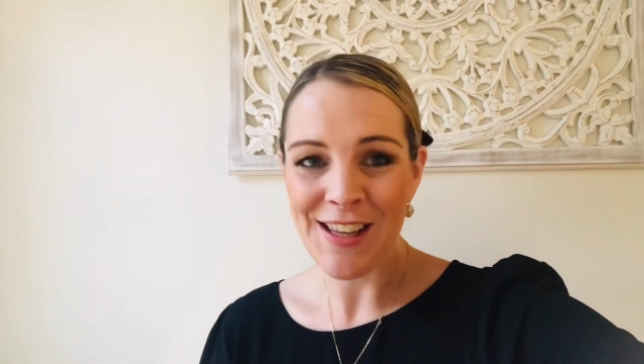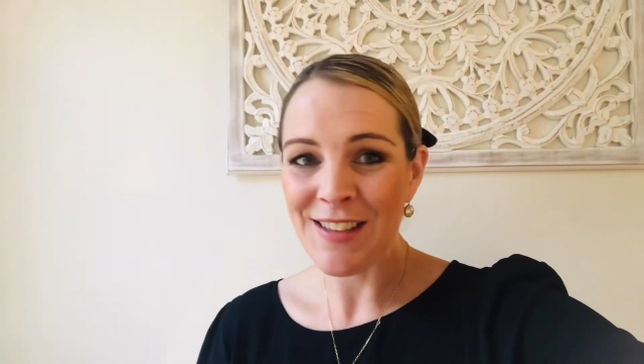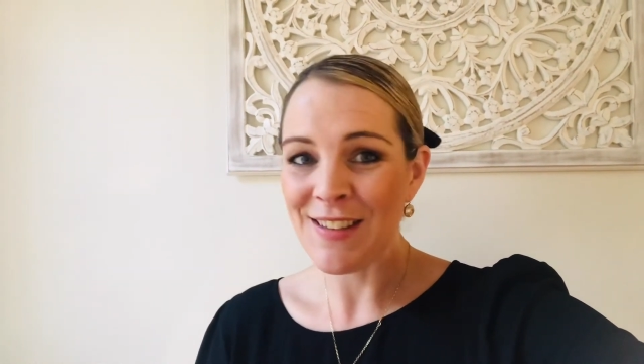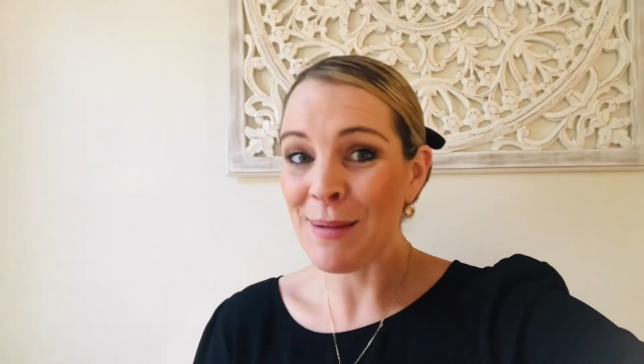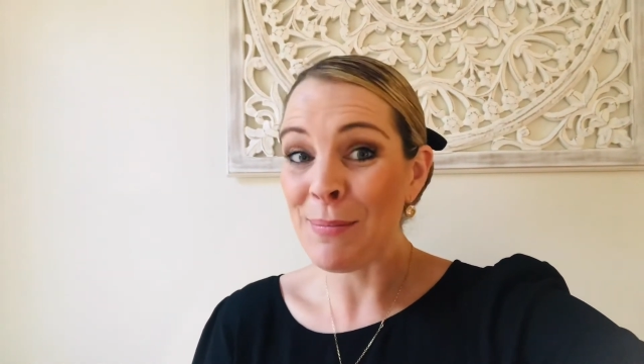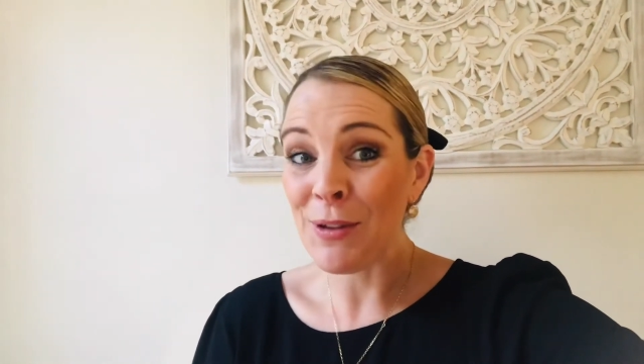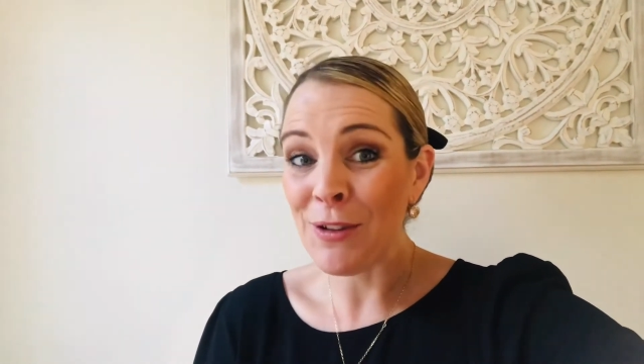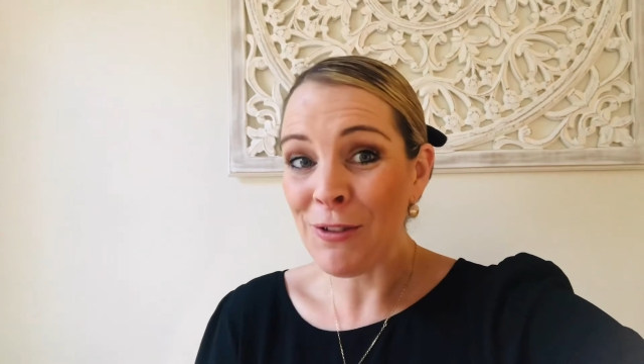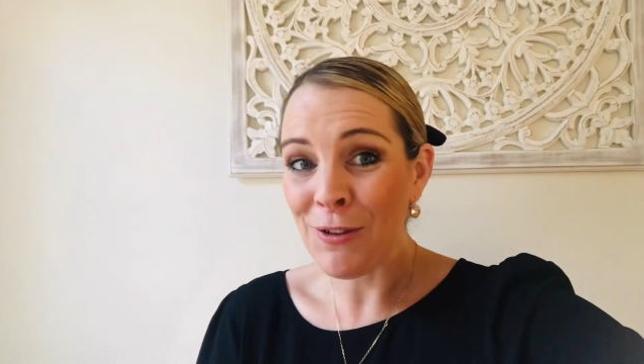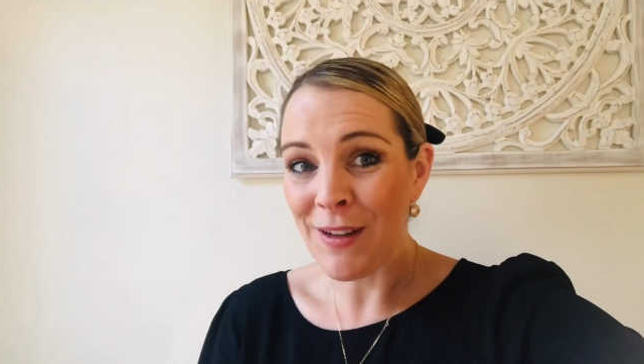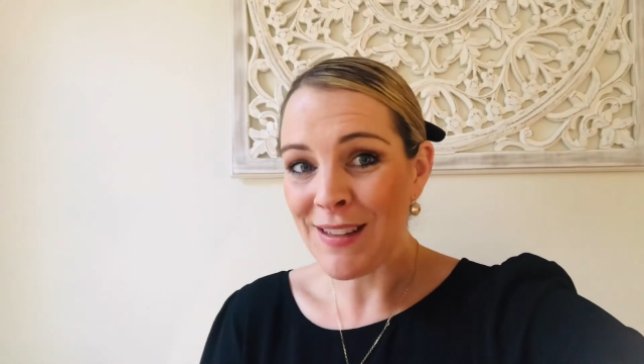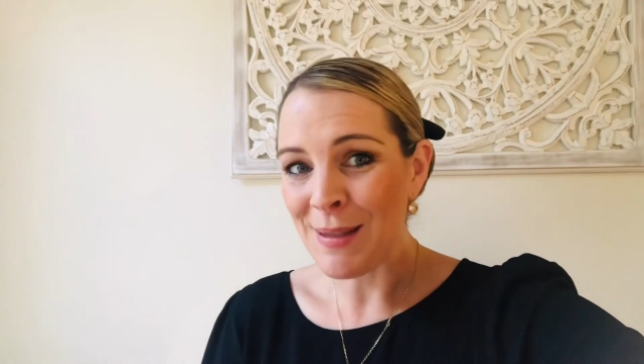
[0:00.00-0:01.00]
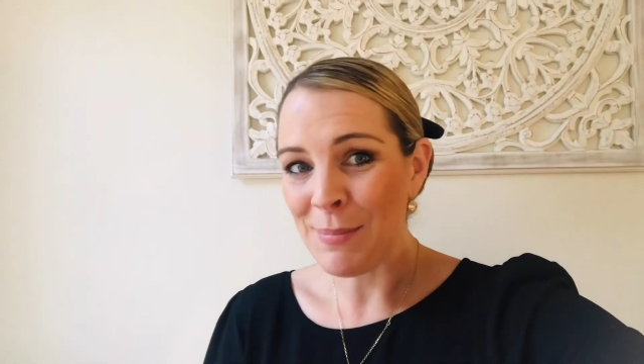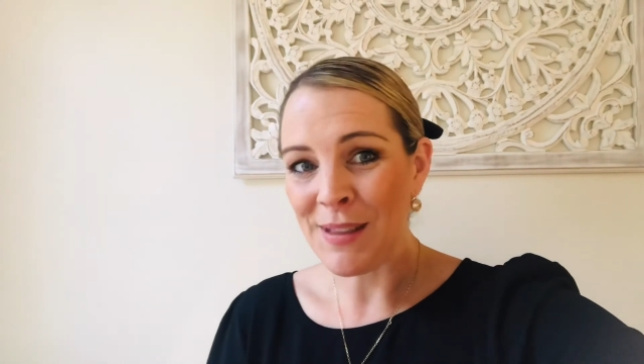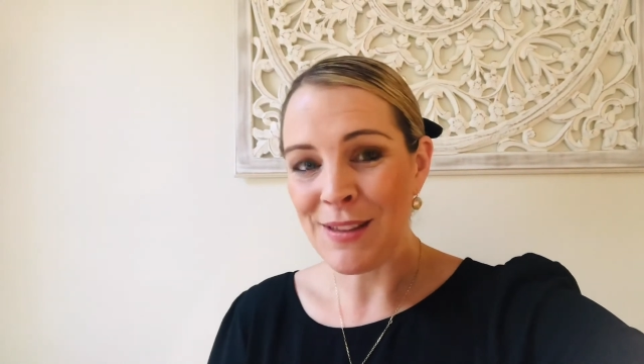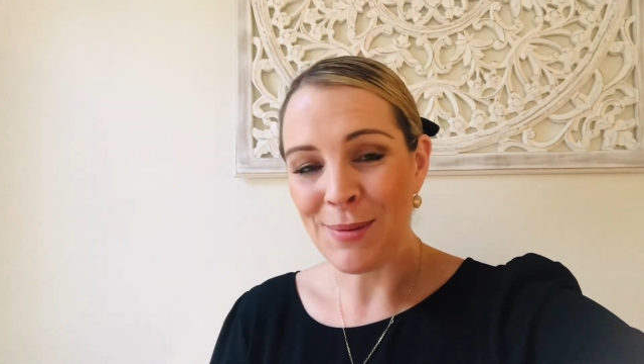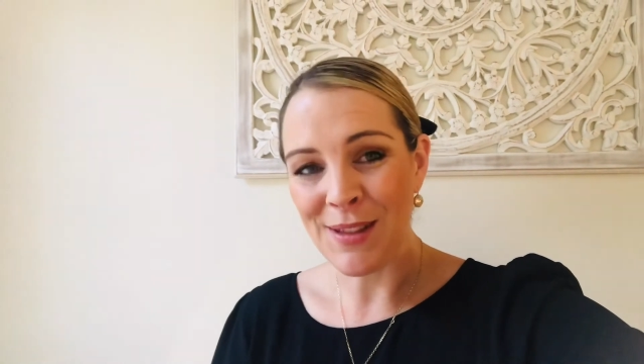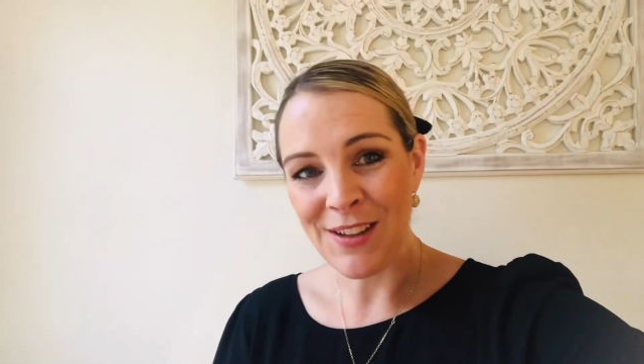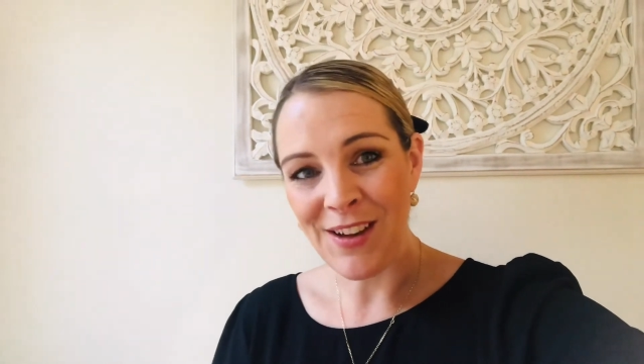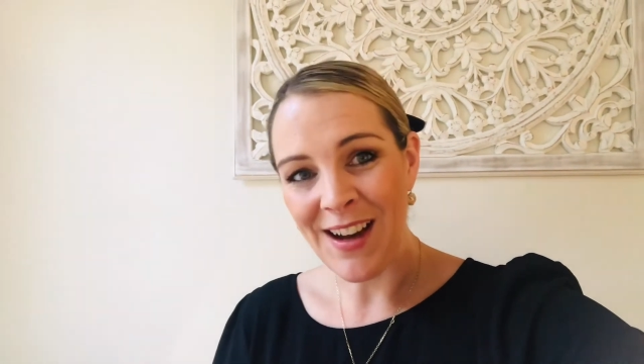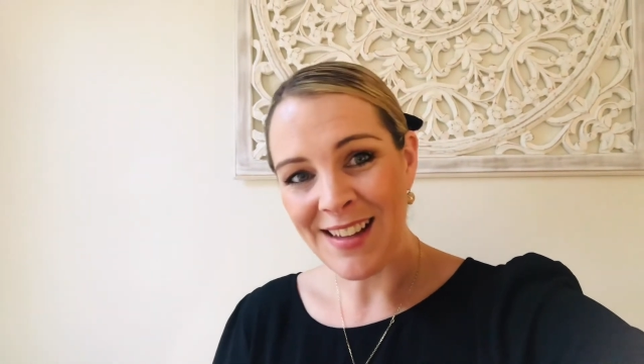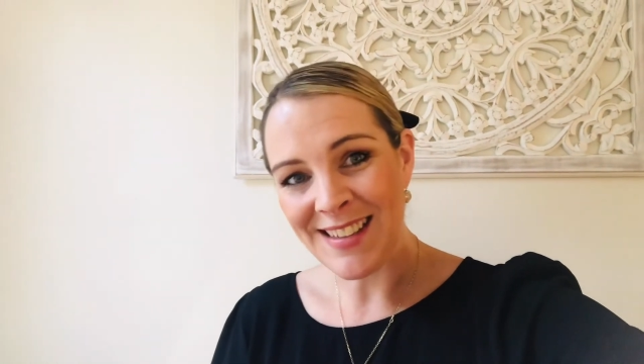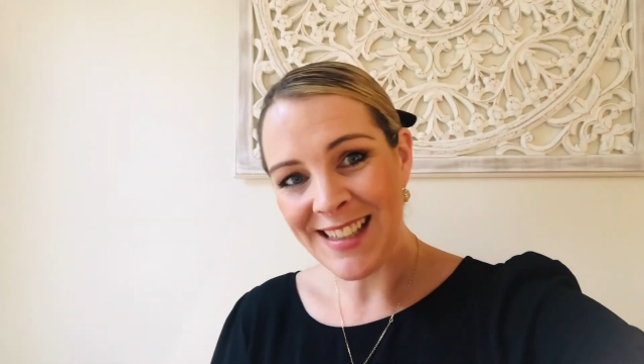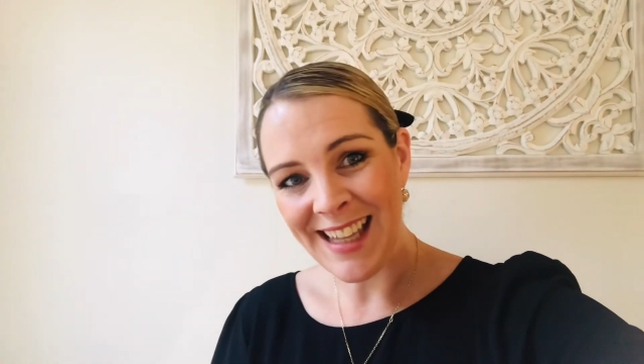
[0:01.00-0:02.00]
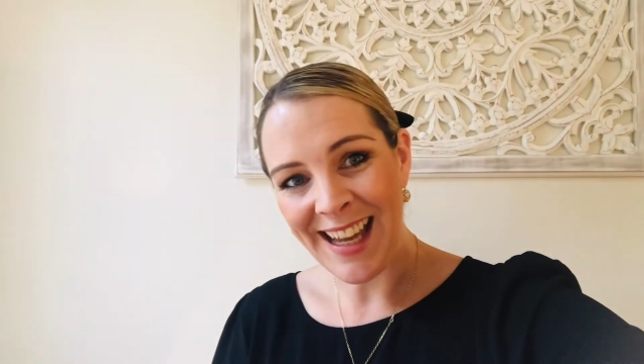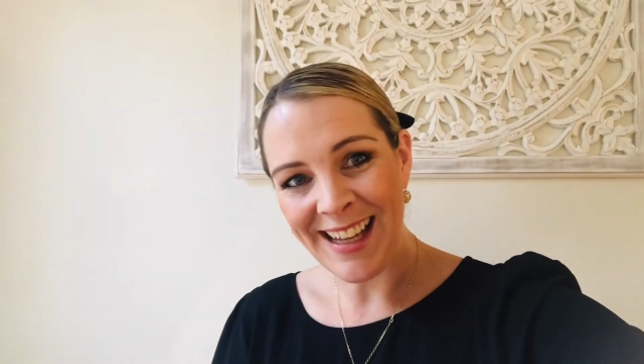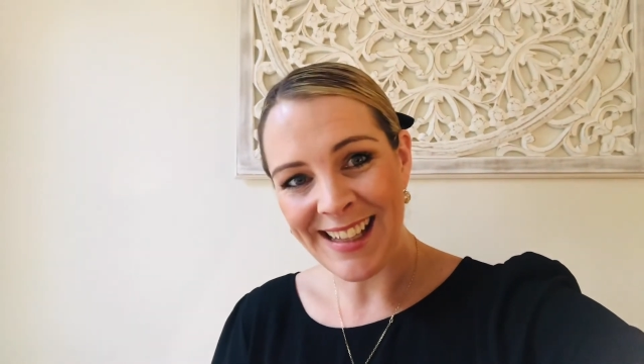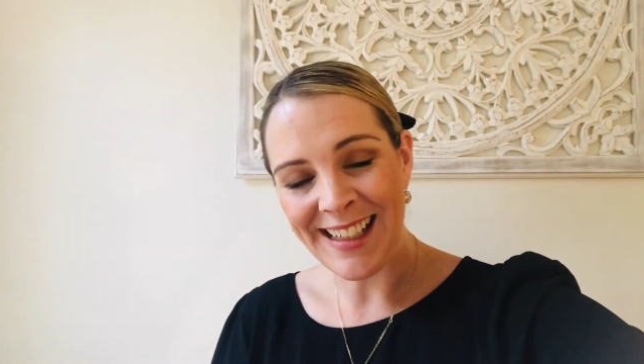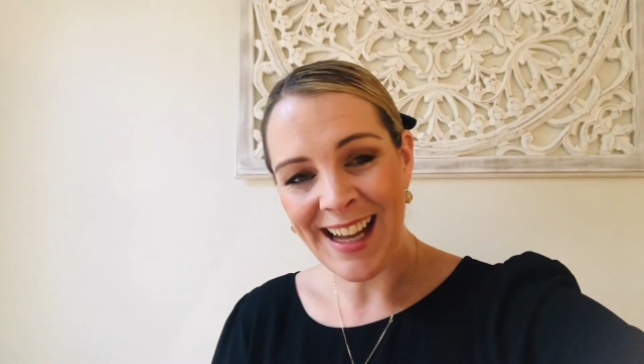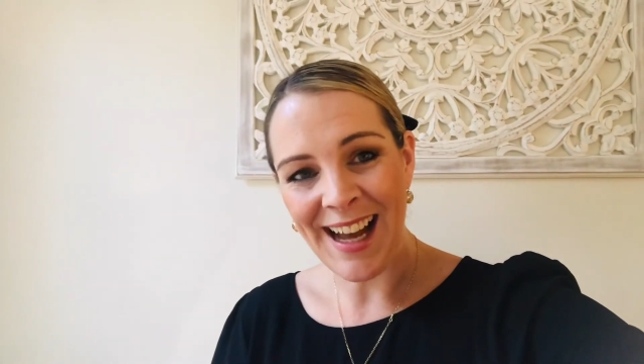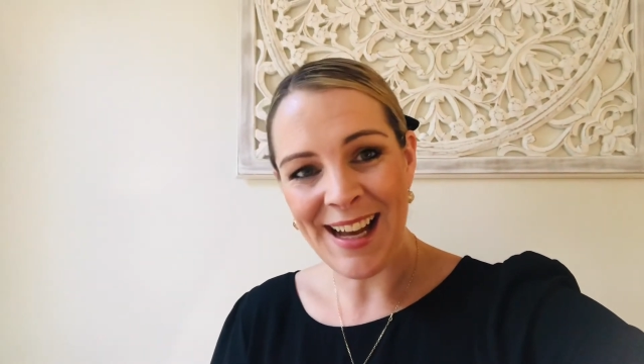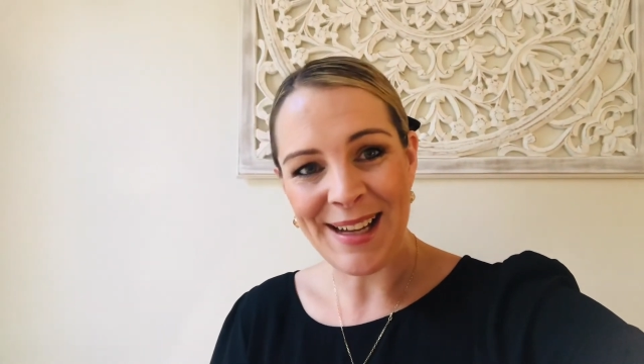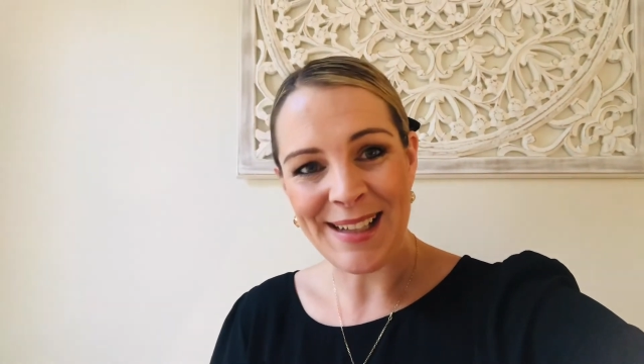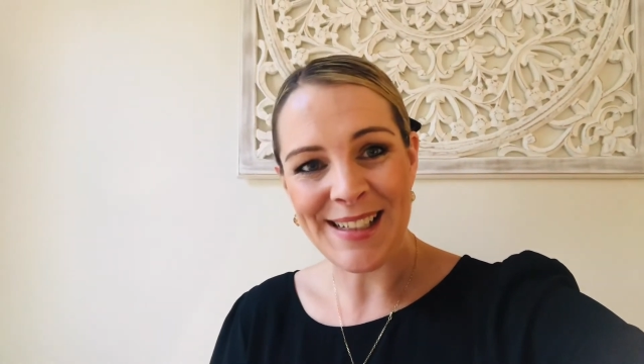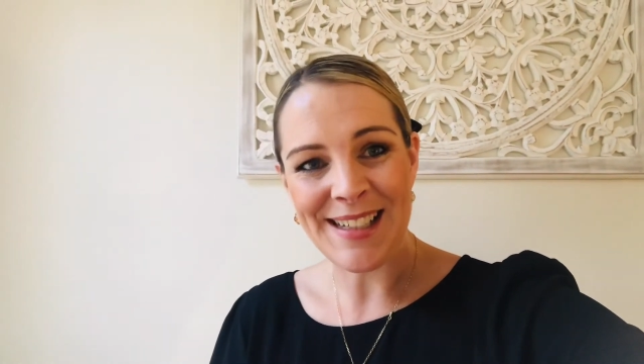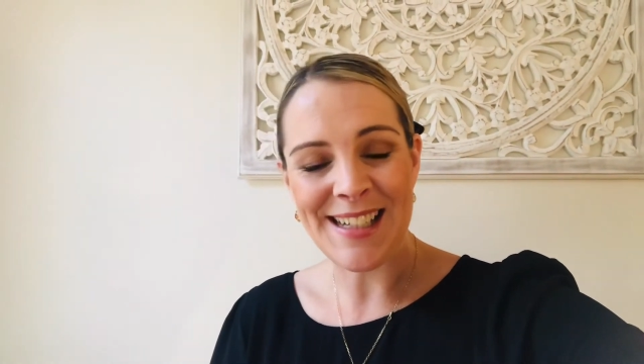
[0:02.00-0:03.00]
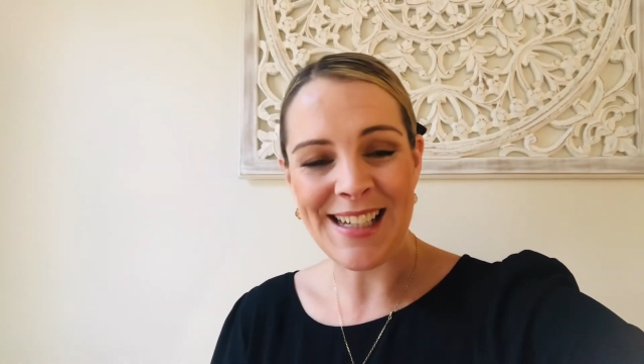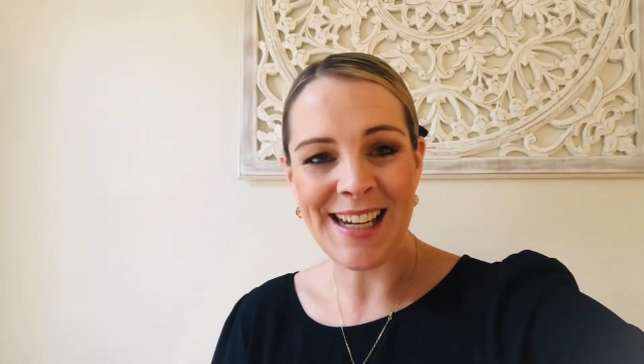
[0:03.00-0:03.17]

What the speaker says: some beautiful recipes with you guys again. And